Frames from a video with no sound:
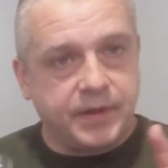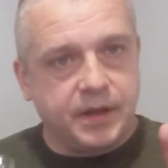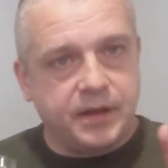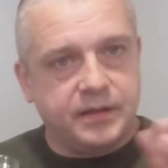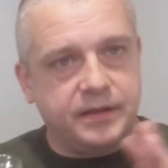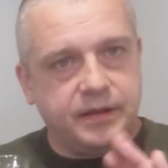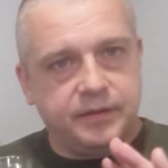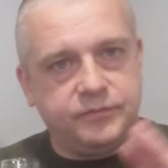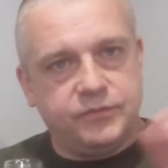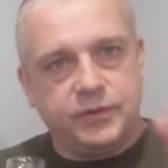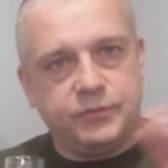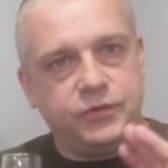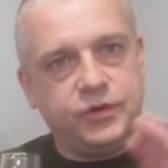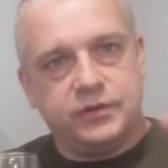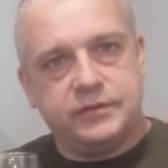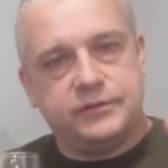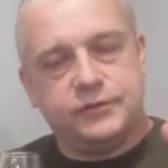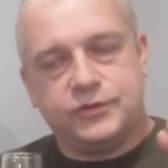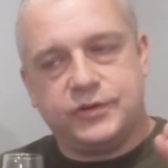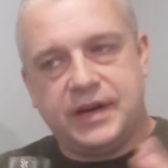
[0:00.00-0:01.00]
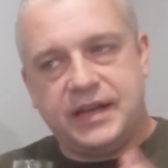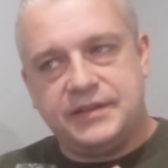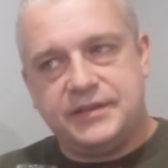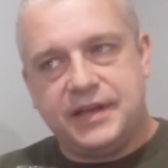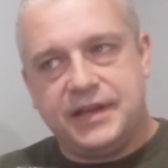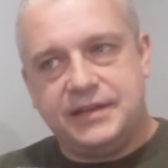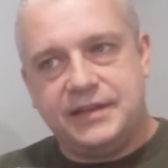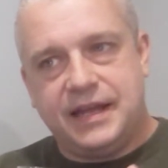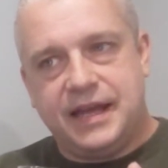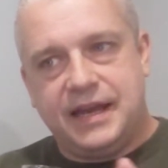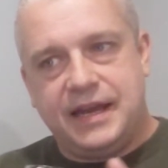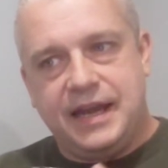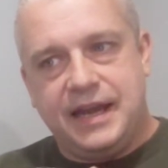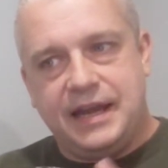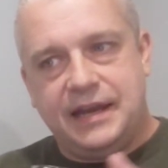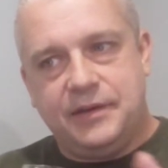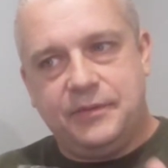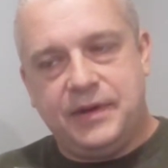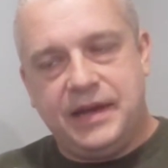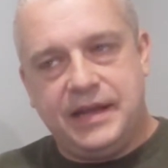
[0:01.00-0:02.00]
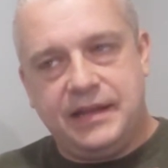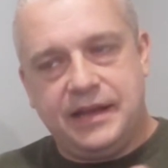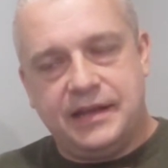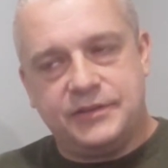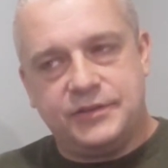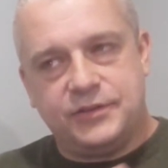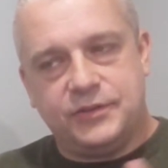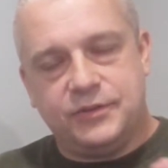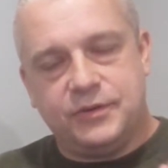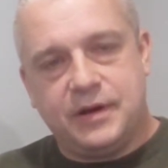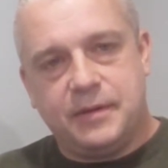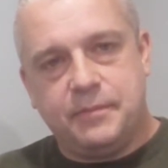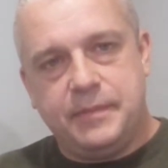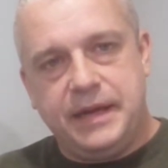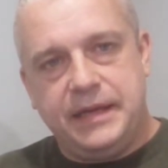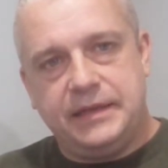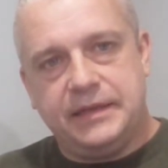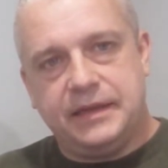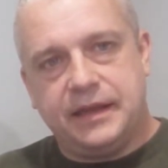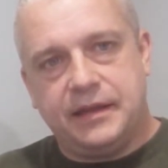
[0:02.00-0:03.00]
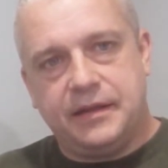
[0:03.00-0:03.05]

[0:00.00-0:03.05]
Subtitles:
I'm not criticising it in any way. That's not what I mean.